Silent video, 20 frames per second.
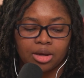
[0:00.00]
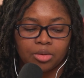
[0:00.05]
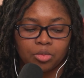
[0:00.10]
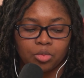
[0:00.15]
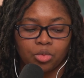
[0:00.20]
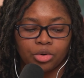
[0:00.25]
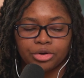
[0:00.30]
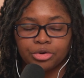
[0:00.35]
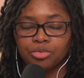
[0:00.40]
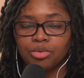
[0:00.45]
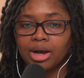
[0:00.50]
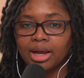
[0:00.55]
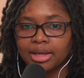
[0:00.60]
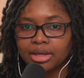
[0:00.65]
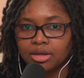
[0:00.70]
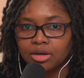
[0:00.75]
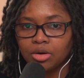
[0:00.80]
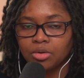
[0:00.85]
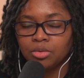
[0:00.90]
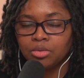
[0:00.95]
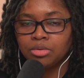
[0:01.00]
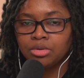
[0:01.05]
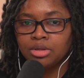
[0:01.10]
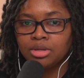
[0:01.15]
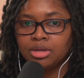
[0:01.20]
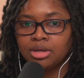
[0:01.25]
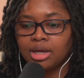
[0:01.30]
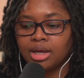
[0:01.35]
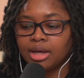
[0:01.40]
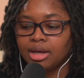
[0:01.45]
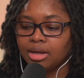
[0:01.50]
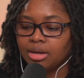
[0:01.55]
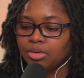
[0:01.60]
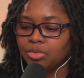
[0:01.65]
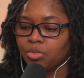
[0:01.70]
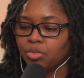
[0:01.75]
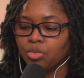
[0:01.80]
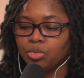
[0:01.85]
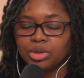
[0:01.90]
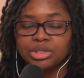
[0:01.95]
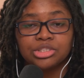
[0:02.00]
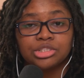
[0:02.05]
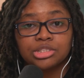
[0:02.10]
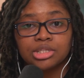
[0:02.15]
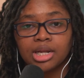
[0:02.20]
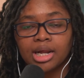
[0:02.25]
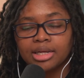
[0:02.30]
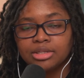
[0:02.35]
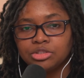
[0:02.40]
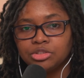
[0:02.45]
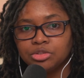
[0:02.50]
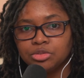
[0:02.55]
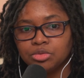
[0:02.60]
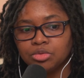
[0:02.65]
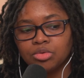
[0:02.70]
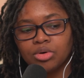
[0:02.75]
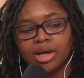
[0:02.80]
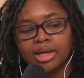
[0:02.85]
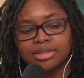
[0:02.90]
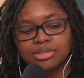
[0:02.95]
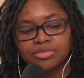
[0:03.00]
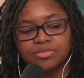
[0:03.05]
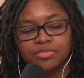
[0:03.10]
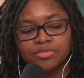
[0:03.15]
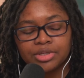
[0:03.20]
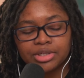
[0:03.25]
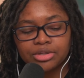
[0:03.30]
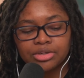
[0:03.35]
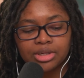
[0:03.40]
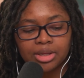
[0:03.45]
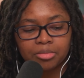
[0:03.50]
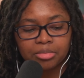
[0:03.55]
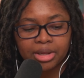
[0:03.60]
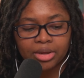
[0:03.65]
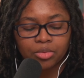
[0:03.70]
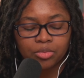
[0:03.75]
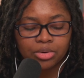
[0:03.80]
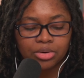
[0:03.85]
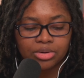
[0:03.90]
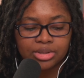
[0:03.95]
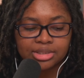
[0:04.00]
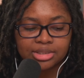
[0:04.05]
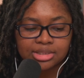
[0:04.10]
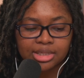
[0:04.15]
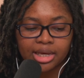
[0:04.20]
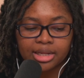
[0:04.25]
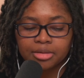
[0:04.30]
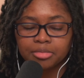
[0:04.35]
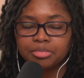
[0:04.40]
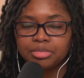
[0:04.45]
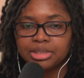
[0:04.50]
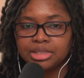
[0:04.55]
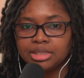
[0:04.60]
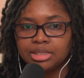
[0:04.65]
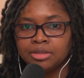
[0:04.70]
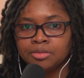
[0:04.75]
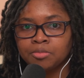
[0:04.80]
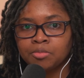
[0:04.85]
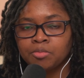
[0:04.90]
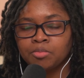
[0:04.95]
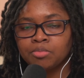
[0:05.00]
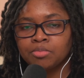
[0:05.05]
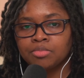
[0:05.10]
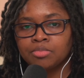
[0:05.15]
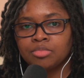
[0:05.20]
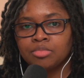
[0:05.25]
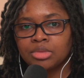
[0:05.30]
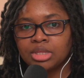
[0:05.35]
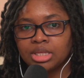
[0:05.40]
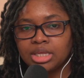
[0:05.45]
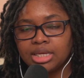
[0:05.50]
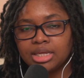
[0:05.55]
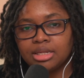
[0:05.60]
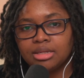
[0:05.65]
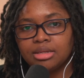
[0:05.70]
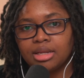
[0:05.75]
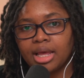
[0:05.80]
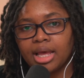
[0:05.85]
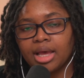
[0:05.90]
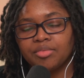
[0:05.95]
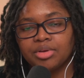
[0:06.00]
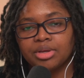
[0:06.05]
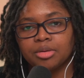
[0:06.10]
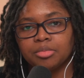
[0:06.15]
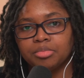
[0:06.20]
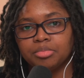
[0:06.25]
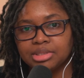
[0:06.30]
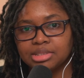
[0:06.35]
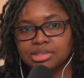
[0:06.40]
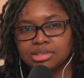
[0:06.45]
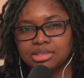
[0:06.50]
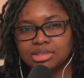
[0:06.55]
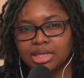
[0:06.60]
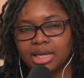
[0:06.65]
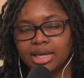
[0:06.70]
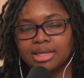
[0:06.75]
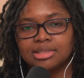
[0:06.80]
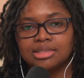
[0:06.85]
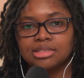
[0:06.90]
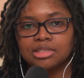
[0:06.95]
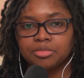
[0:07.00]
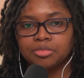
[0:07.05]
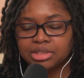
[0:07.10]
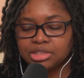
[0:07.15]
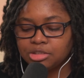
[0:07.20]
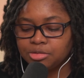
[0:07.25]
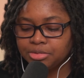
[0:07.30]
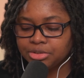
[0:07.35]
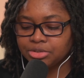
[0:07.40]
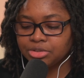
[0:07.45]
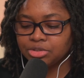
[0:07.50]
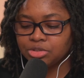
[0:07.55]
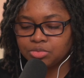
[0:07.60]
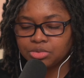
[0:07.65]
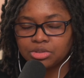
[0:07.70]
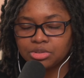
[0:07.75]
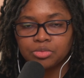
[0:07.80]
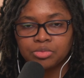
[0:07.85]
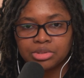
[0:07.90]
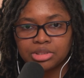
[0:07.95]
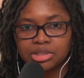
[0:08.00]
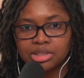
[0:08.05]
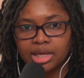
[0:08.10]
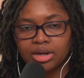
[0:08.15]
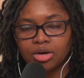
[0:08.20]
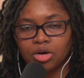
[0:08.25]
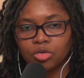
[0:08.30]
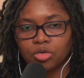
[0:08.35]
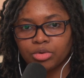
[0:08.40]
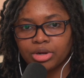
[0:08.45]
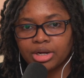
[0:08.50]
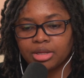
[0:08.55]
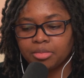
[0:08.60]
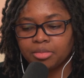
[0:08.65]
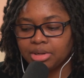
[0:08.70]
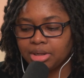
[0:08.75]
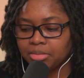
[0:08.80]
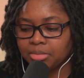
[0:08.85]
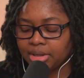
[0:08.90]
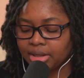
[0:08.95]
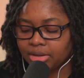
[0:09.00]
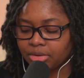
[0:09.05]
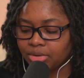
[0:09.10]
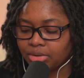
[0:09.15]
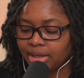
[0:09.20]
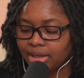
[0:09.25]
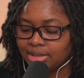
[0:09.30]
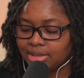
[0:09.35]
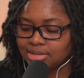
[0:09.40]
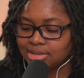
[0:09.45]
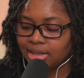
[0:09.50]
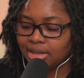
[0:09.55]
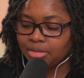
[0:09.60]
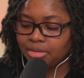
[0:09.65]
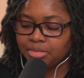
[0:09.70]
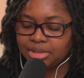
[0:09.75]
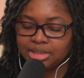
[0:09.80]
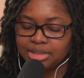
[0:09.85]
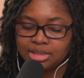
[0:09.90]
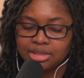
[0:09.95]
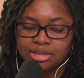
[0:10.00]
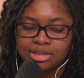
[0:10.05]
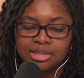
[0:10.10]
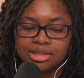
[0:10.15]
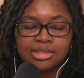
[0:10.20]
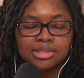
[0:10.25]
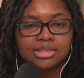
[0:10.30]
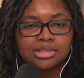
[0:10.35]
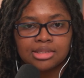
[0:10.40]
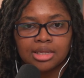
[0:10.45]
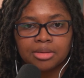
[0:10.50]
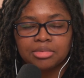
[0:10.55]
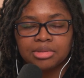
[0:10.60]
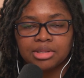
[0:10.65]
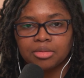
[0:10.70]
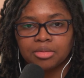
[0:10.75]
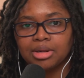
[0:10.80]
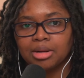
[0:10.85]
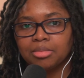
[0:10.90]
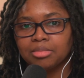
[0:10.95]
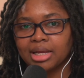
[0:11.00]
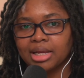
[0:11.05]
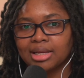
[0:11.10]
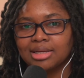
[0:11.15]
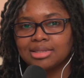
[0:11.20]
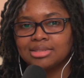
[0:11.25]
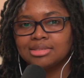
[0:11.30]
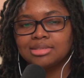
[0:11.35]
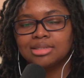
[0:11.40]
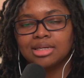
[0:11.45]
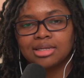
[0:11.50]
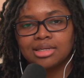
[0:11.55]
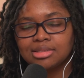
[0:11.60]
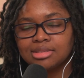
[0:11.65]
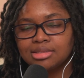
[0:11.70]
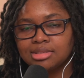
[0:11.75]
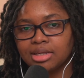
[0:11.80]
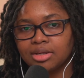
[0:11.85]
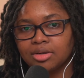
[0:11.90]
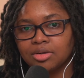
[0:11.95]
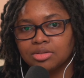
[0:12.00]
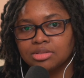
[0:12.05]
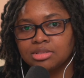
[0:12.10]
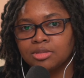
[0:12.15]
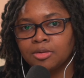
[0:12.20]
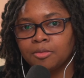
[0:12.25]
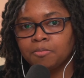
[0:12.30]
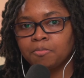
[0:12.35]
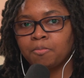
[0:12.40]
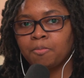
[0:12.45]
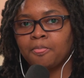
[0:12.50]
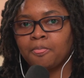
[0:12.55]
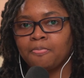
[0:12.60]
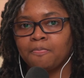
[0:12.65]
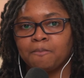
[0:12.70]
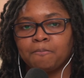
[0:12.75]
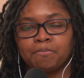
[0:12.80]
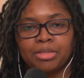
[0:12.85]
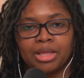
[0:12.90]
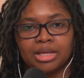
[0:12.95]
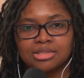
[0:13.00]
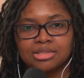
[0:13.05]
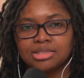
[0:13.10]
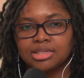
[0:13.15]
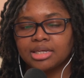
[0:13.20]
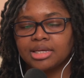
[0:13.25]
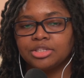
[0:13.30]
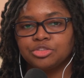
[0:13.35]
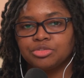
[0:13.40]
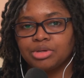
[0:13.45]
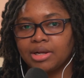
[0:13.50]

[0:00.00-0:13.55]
Where do I go? What should I do? I figured, I'm like, well, it's got to be in having a business. I had some experience with that already, but I'm like, okay, it's got to be something. But I'm like, I suck at sales. I suck at